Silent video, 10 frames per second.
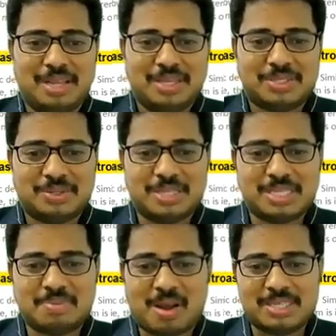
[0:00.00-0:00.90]
So
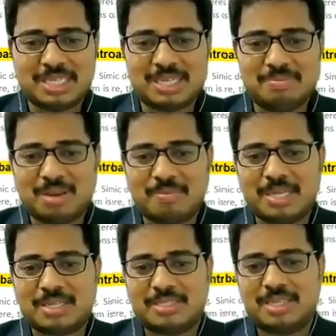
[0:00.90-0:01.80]
this project
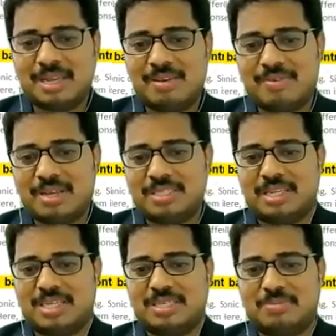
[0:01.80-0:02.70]
implements a single phase
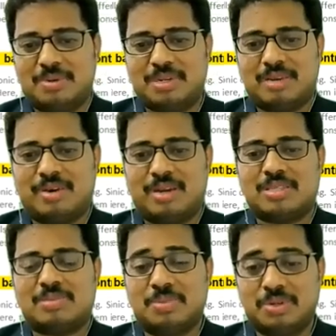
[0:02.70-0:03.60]
induction motor for a
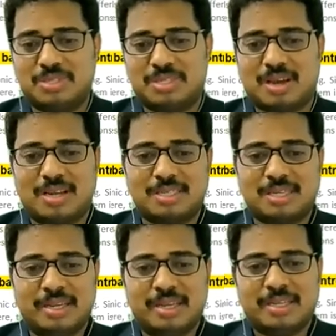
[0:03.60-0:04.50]
smooth start.
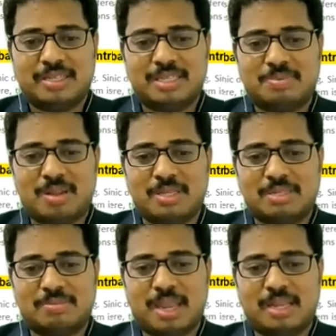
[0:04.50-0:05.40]
This
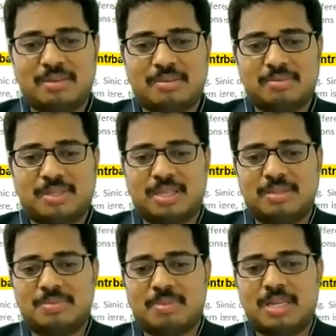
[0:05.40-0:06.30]
project main,
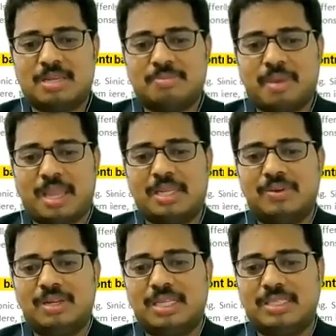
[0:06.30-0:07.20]
this project main
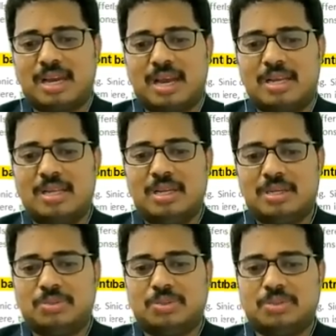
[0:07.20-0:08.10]
goal is uh,
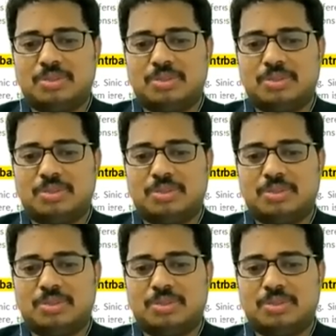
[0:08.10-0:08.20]
to